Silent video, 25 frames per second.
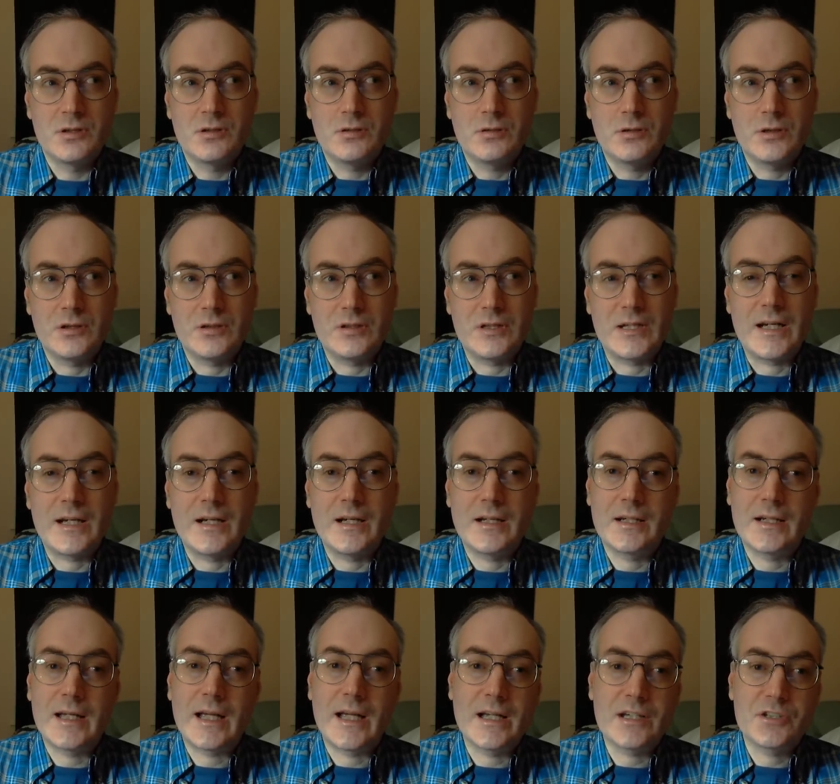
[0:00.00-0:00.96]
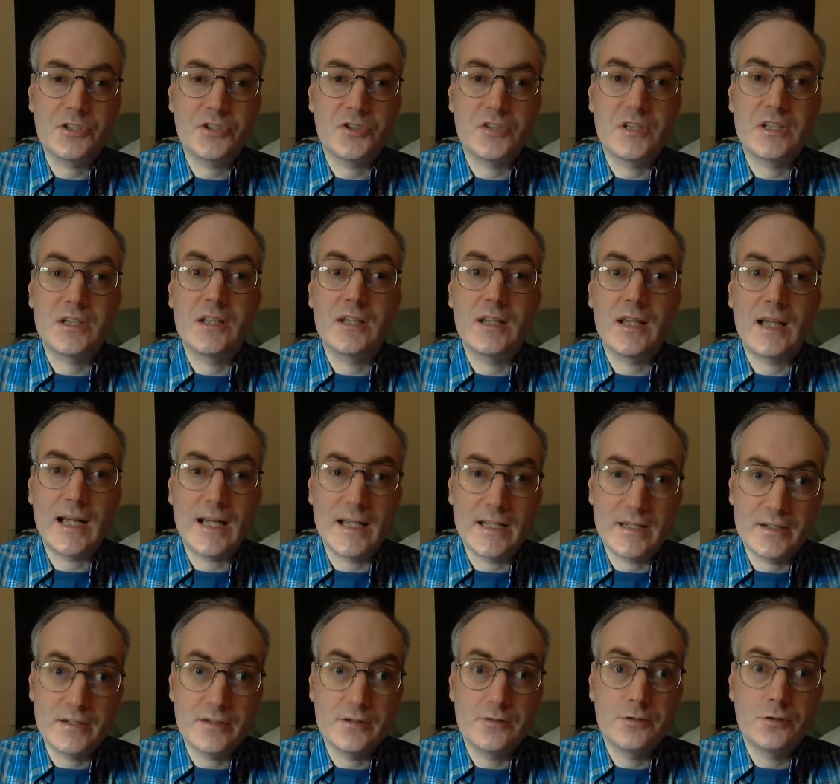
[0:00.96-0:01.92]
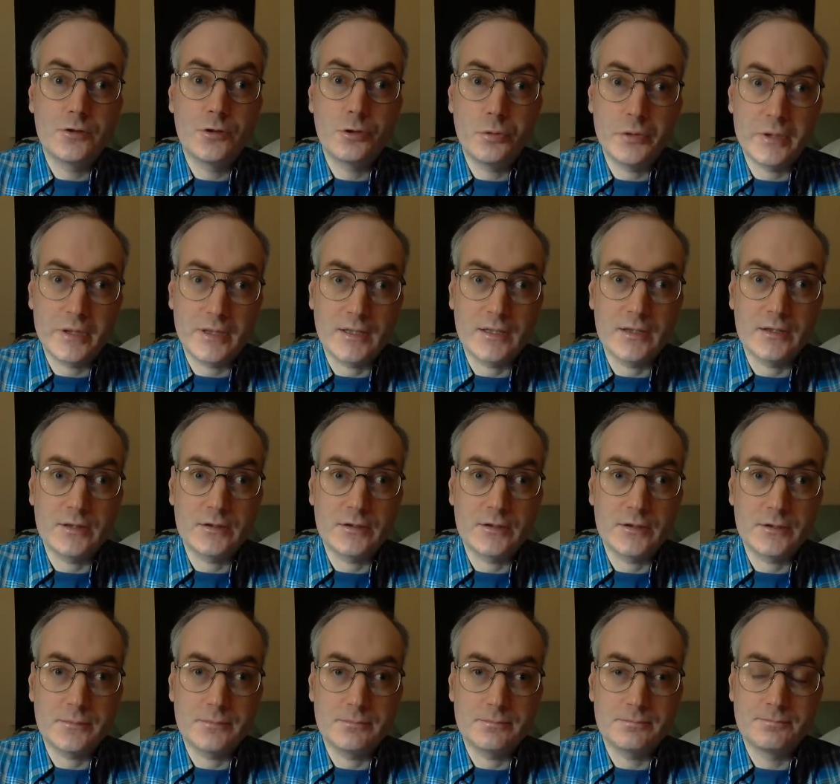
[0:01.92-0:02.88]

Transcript: well, I actually like doing it.